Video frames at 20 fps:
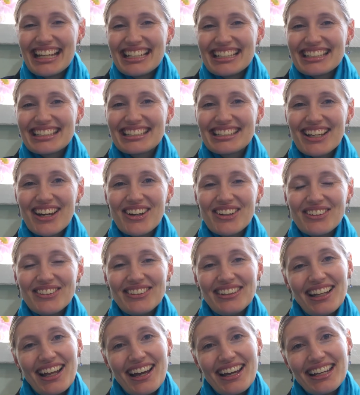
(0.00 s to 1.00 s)
So
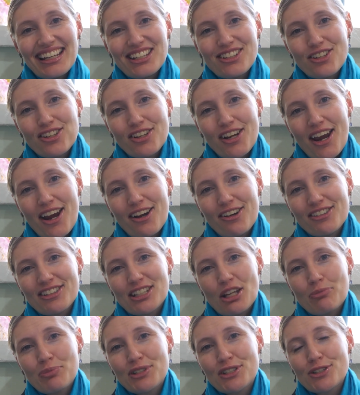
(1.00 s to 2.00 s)
like, share,
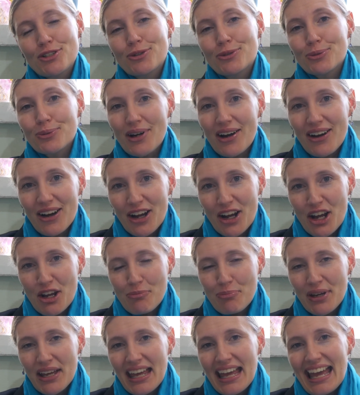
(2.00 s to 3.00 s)

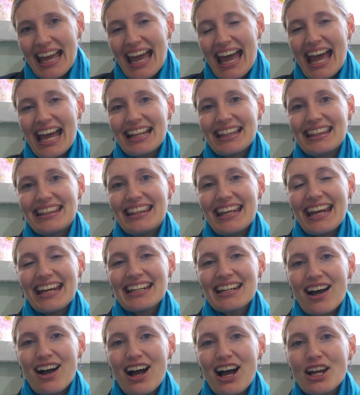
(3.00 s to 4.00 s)
subscribe, and
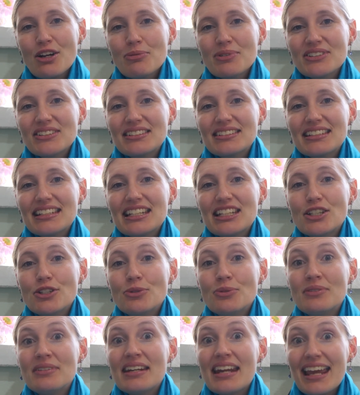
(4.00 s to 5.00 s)
then I will see
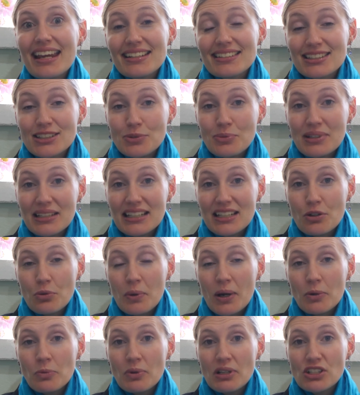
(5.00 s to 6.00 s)
you next week
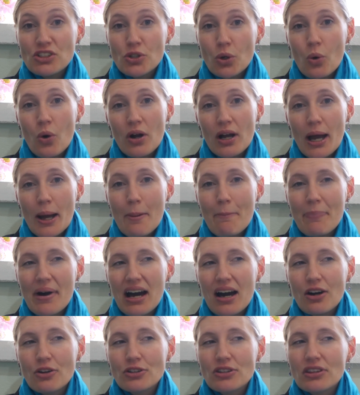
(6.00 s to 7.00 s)
when we talk
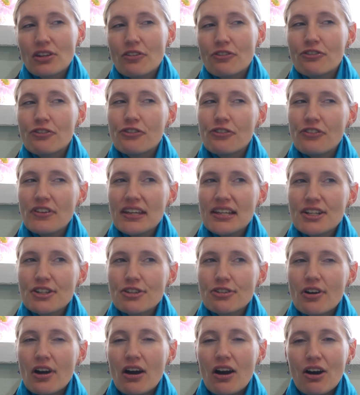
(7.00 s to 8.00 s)
about the
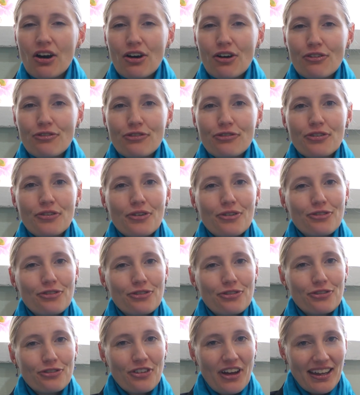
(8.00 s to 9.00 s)
fear of
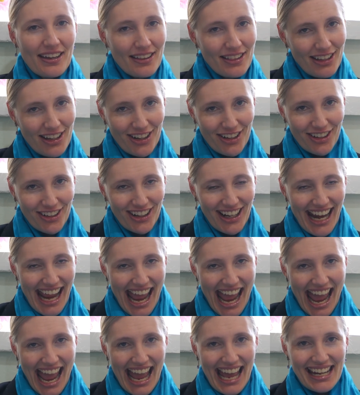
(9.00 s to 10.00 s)
failure
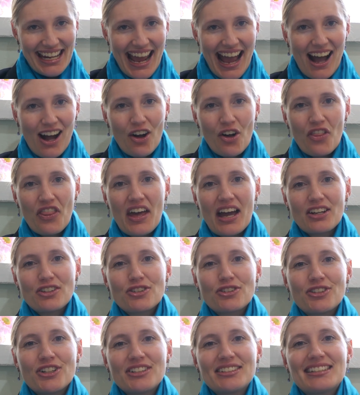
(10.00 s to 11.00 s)
and how that
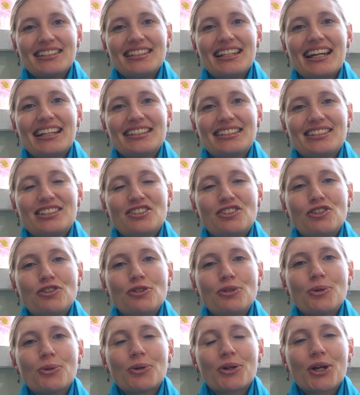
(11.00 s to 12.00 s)
translates to
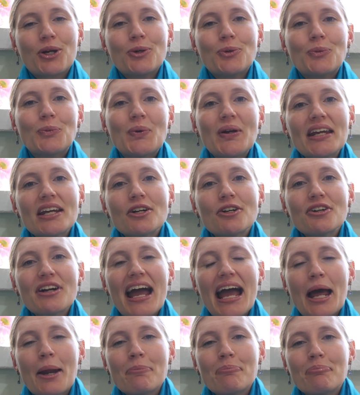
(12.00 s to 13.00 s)
your career
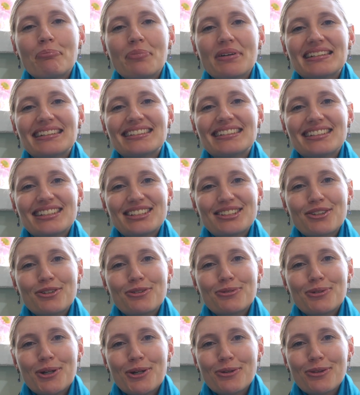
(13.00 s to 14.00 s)
and business
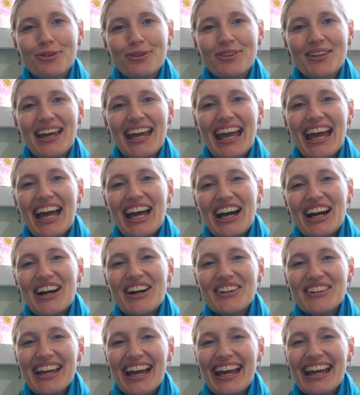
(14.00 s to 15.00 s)
growth.
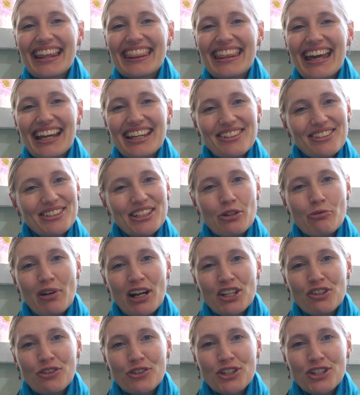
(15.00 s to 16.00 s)
Okay, thank you so
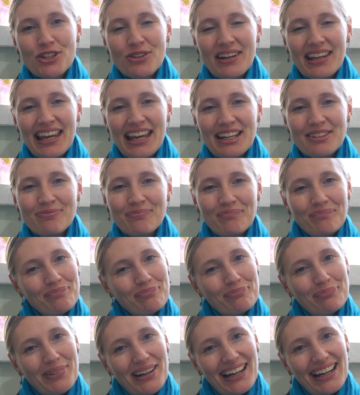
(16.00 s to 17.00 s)
much for tuning in.
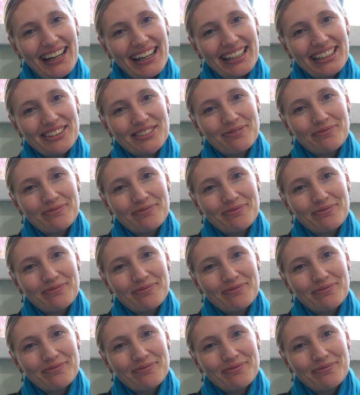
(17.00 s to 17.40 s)
Bye.